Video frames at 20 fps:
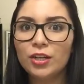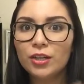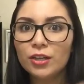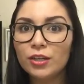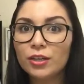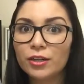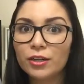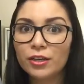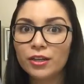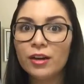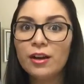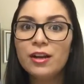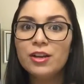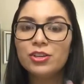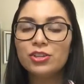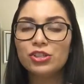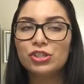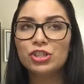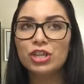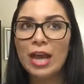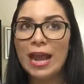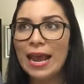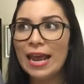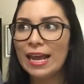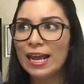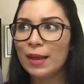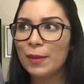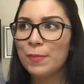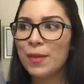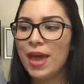her
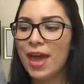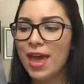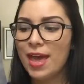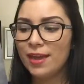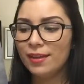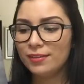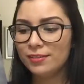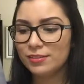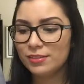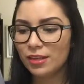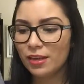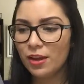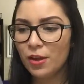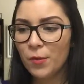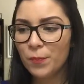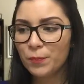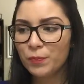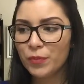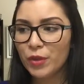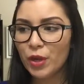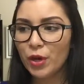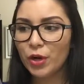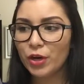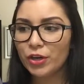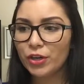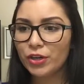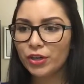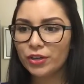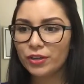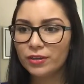shame and
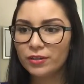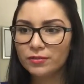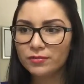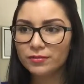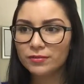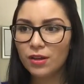her